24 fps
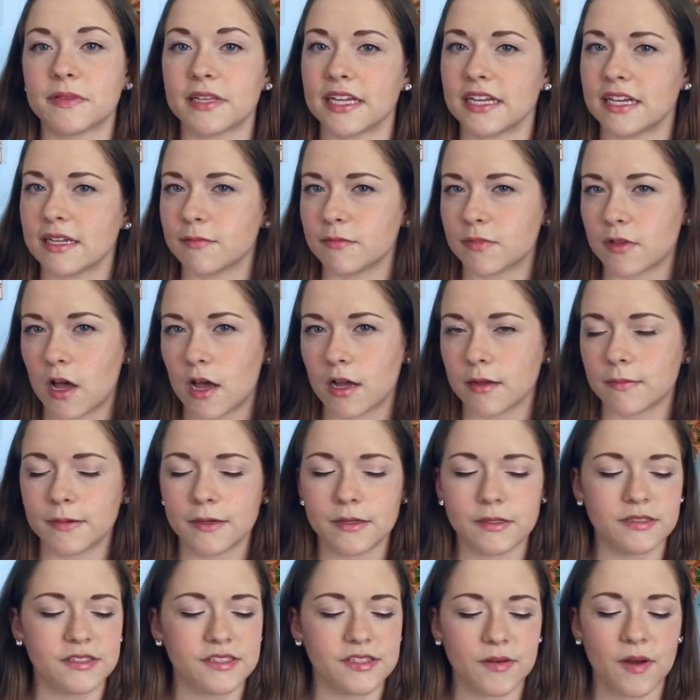planning blog
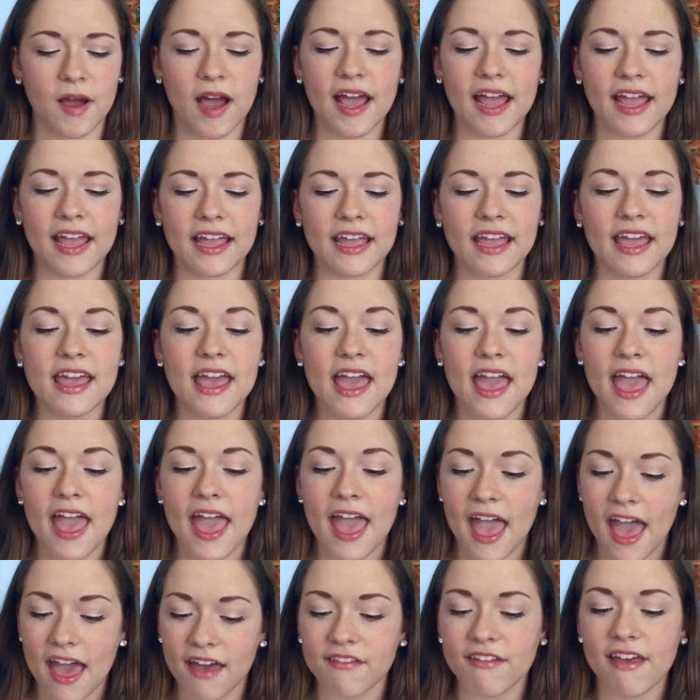posts, so I
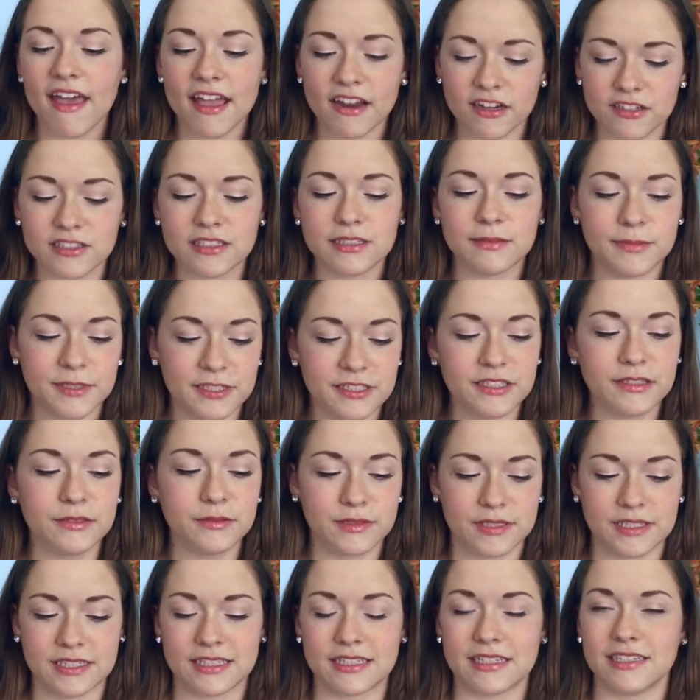have actually been
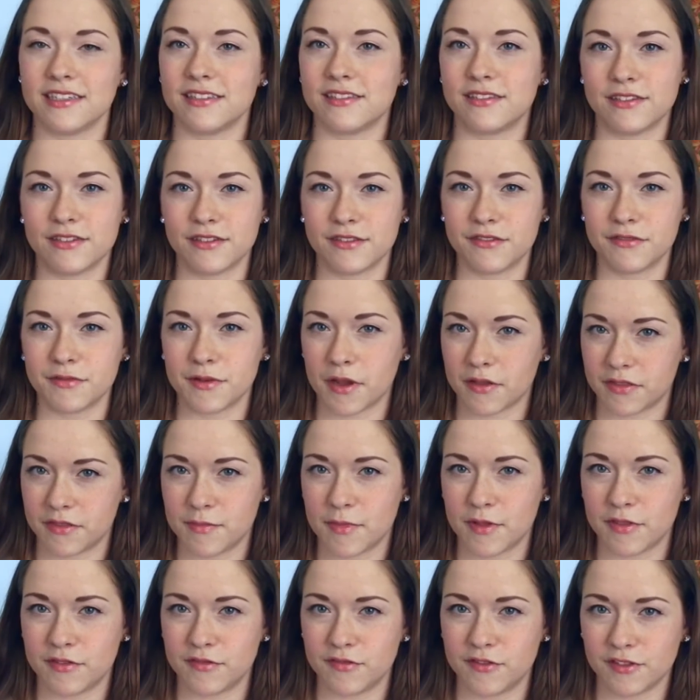using this throughout the
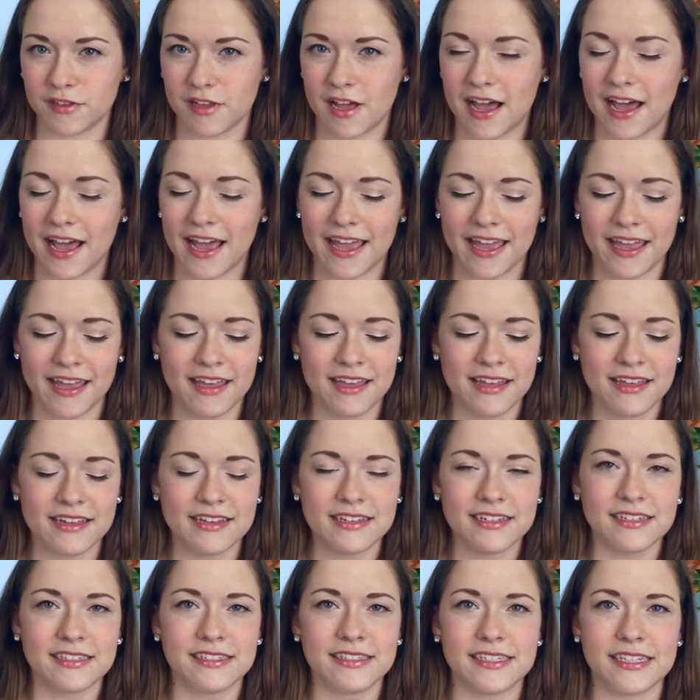month of July
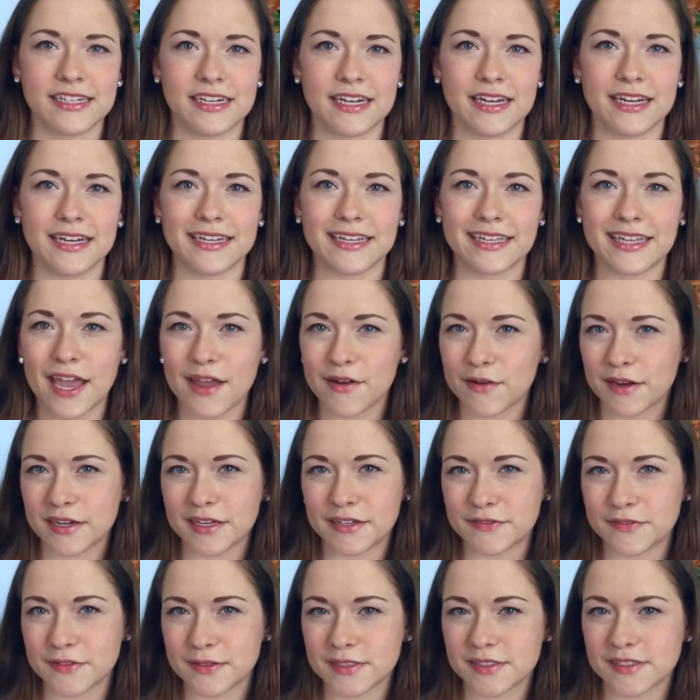to get
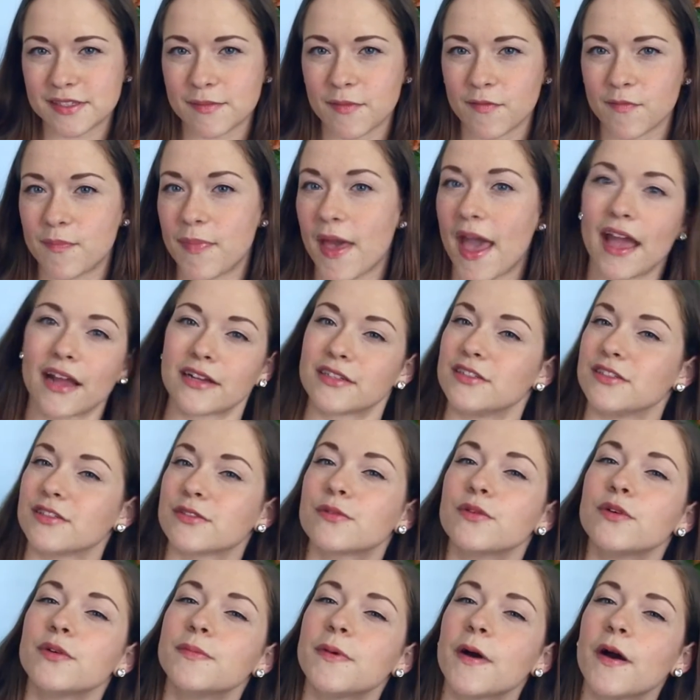ready for some back to
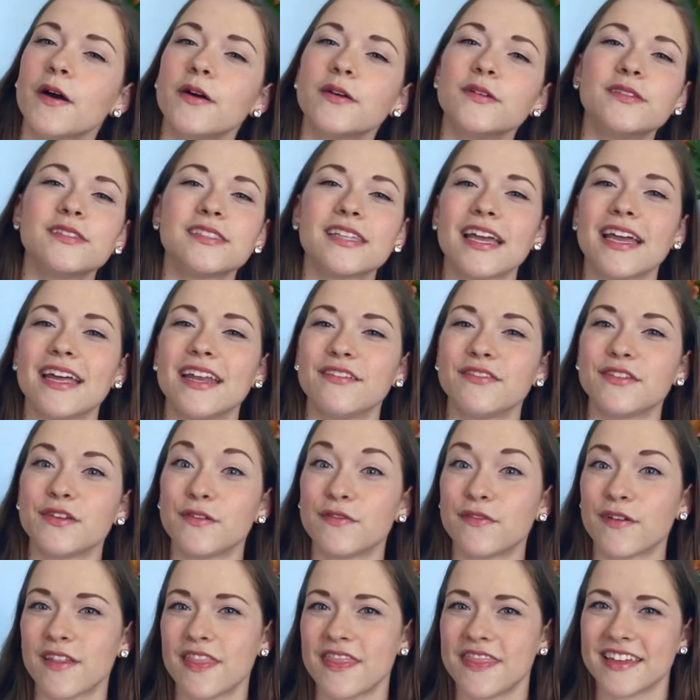school posts and a few
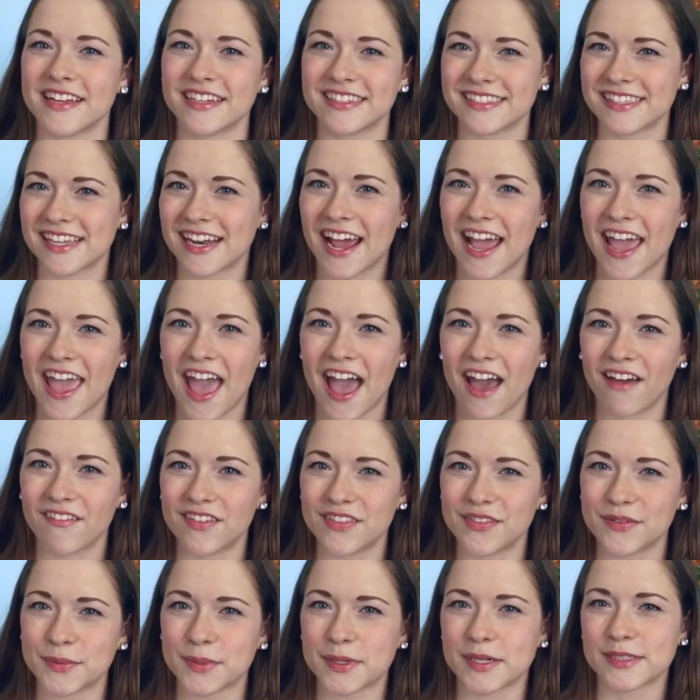fun things that I have
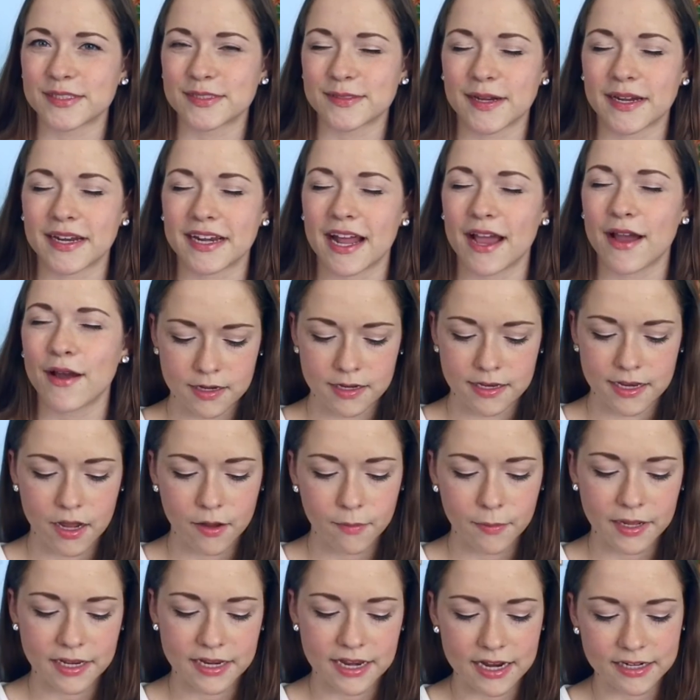in the works right now. Now
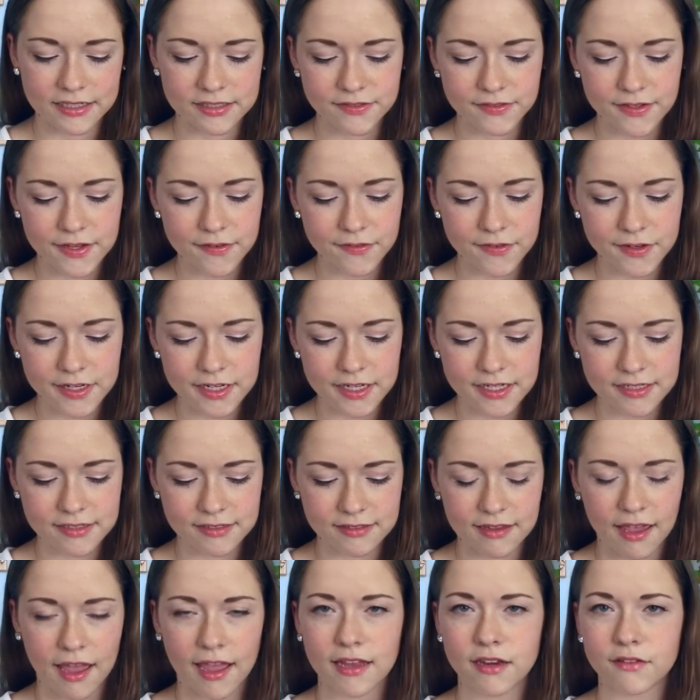my next favorite
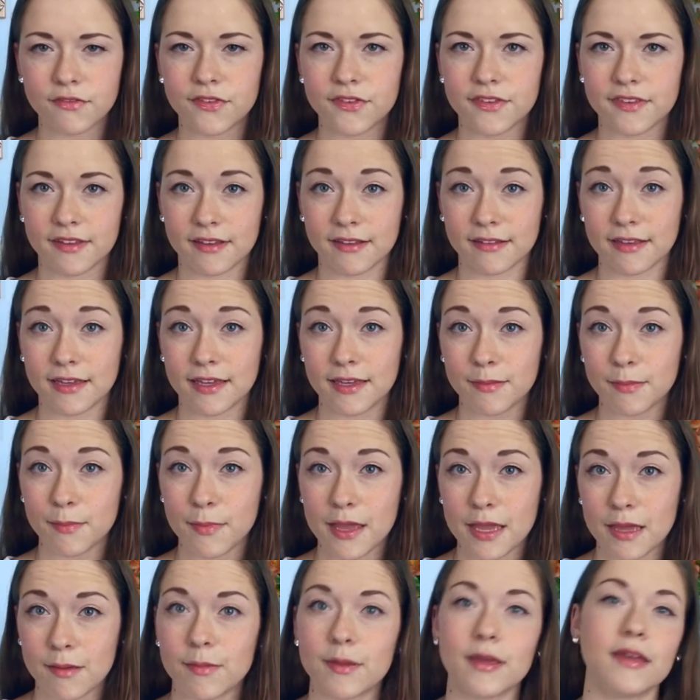is kind of silly
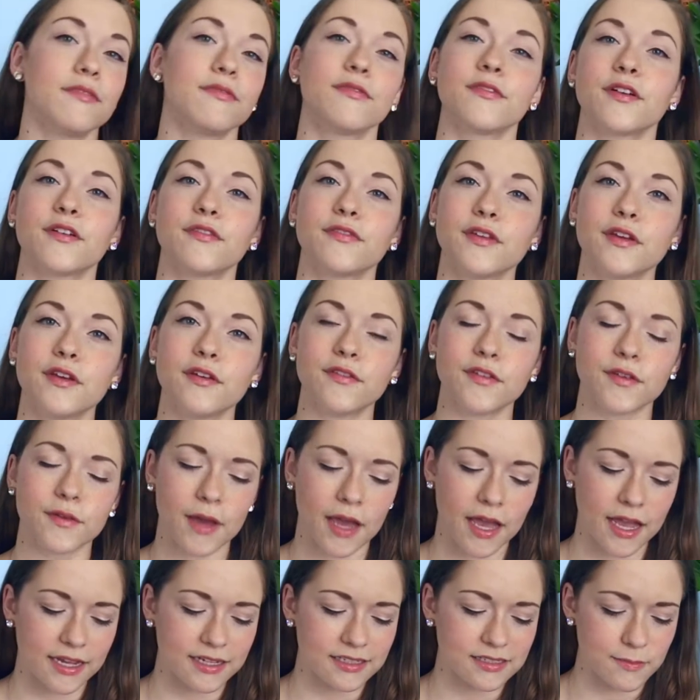maybe for a few of you
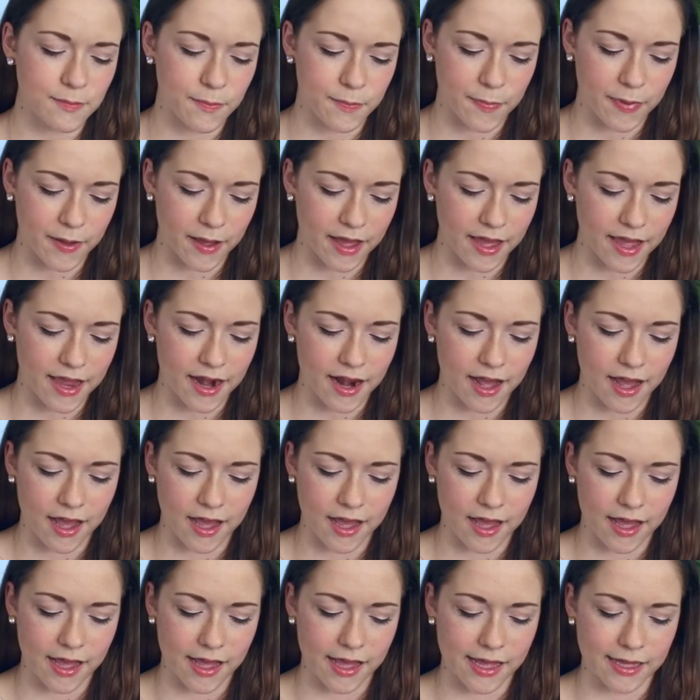guys, but
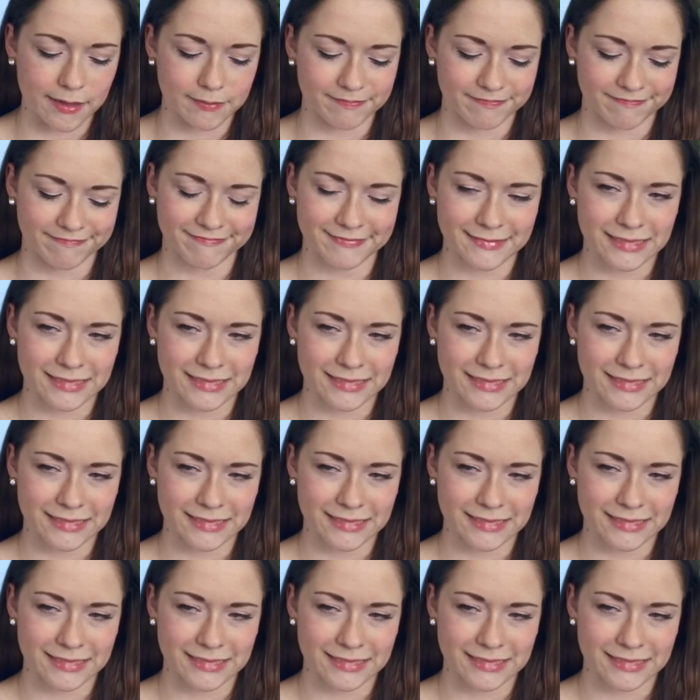um,